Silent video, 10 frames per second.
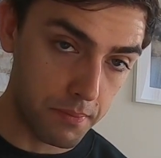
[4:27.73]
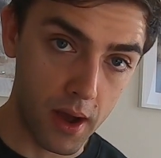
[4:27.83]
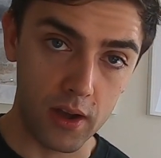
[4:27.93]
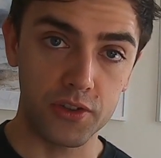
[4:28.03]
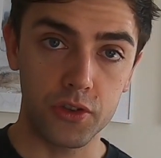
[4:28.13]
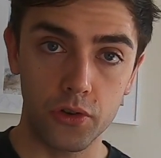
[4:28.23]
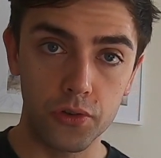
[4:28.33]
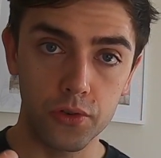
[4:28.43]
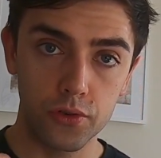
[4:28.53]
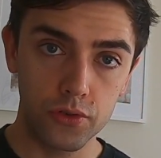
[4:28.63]
passed on
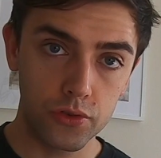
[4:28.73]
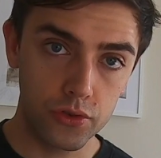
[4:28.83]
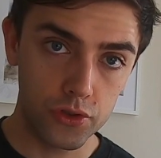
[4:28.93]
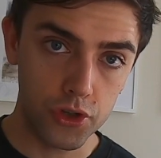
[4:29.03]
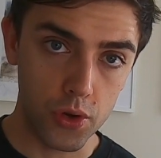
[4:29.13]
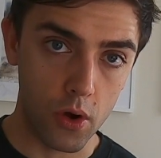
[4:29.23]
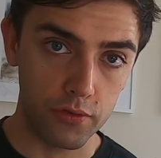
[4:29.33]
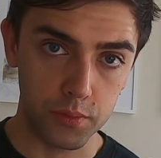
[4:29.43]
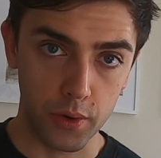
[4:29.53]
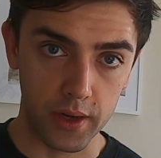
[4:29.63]
to
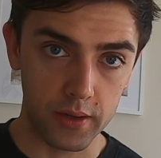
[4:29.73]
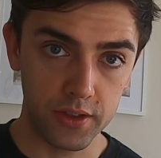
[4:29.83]
offspring.